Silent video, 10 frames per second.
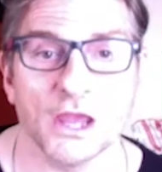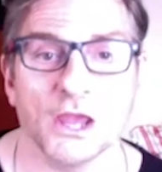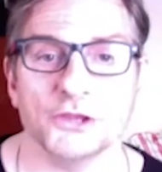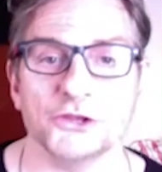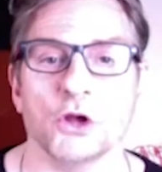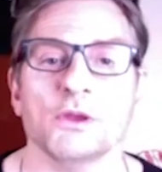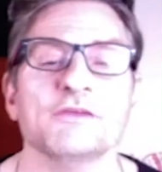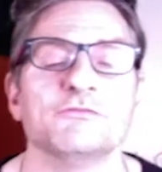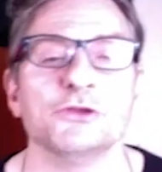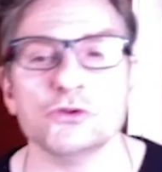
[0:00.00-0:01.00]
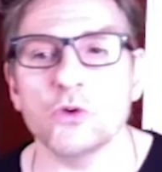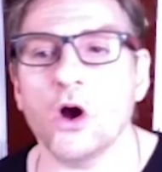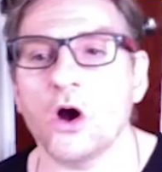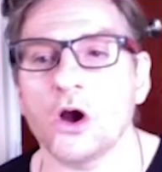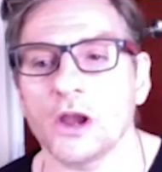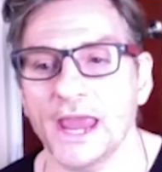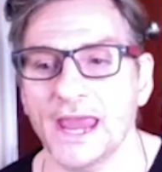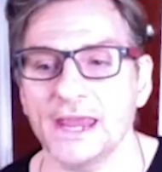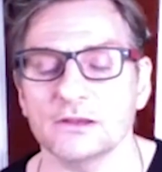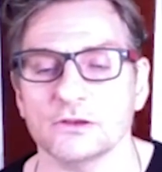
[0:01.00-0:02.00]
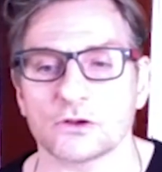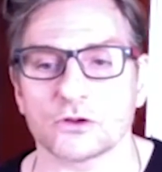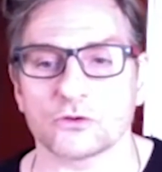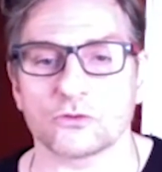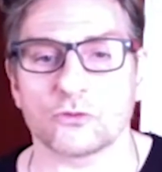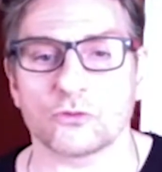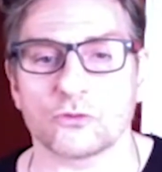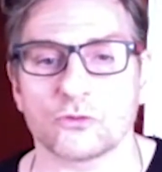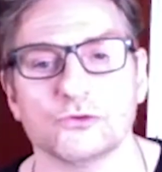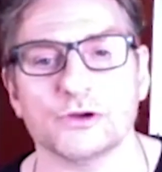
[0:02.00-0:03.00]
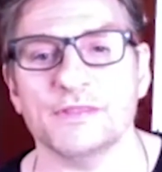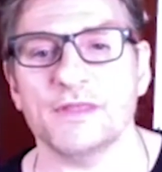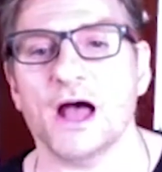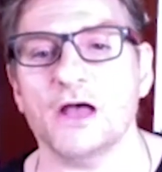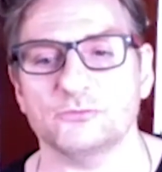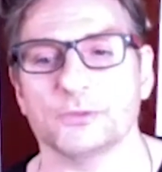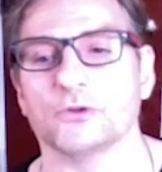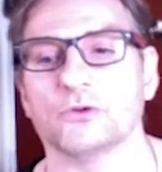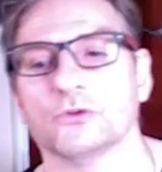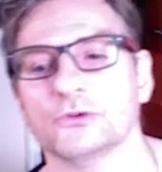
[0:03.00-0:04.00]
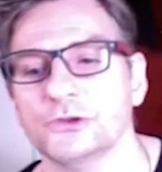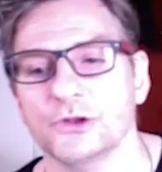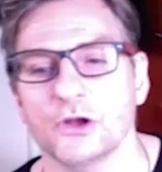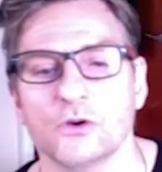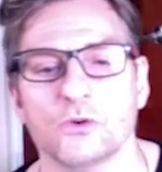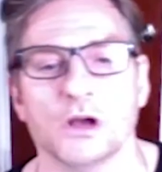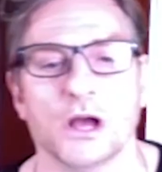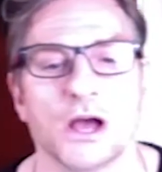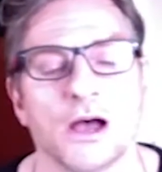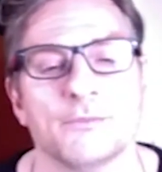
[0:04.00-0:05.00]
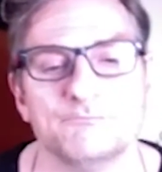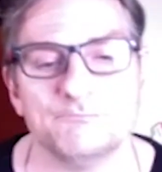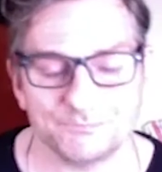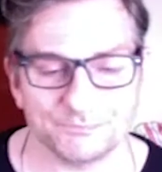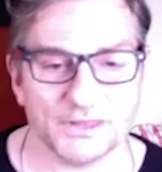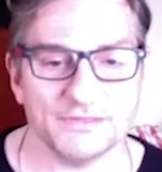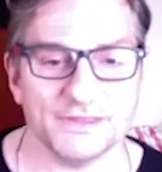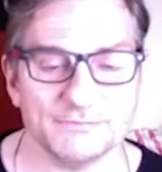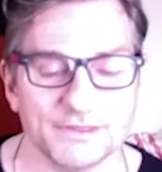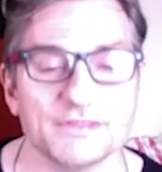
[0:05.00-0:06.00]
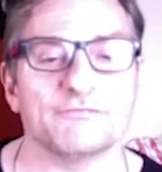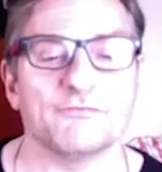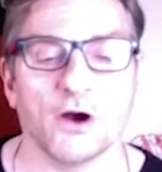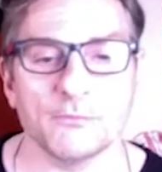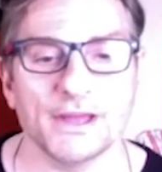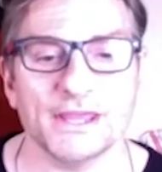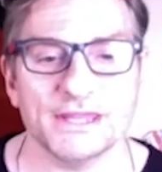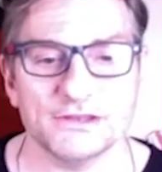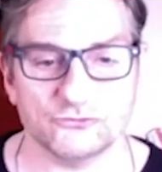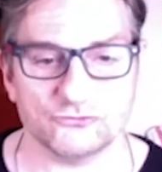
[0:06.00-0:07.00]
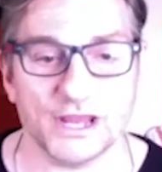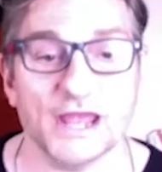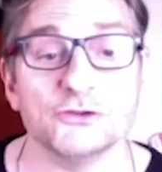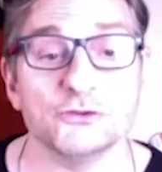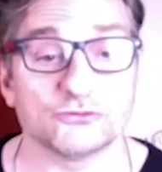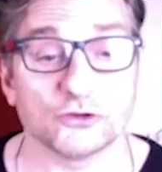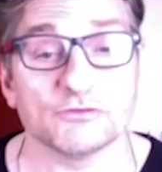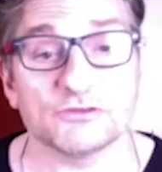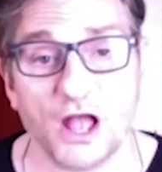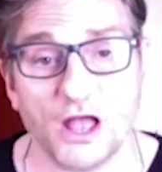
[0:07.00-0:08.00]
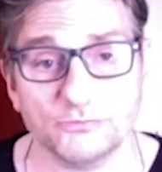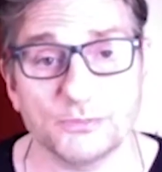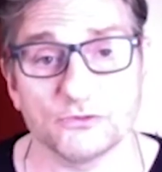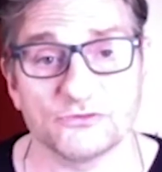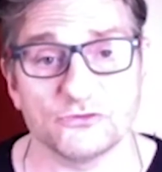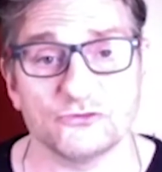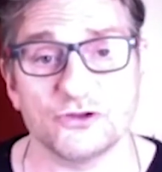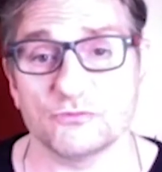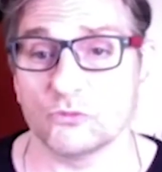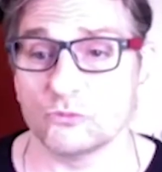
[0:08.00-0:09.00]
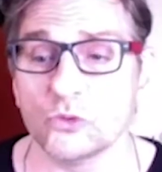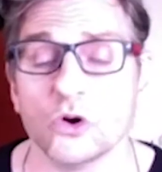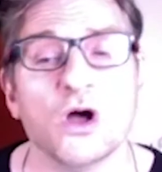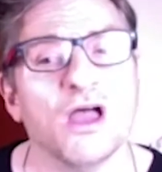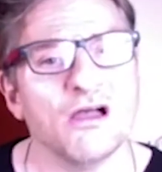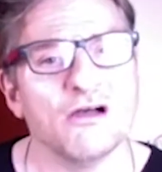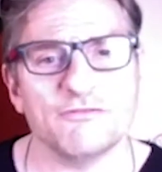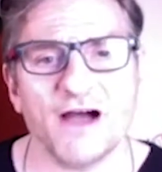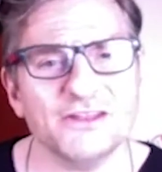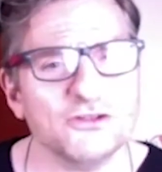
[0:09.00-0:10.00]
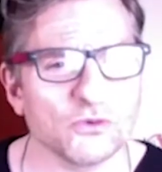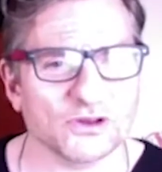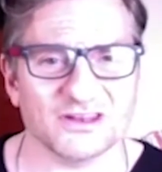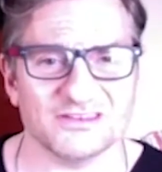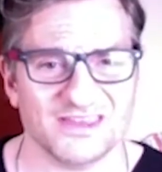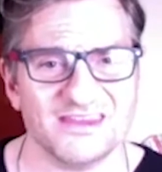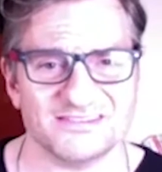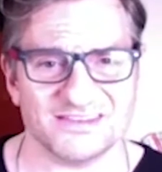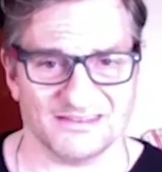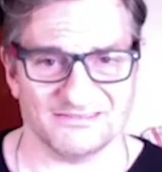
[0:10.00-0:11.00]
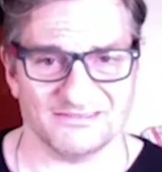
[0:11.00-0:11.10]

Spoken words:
If you are a corporate shooter in the hospital, in the pharma industry, and you service hospitals as a general rule, find an organization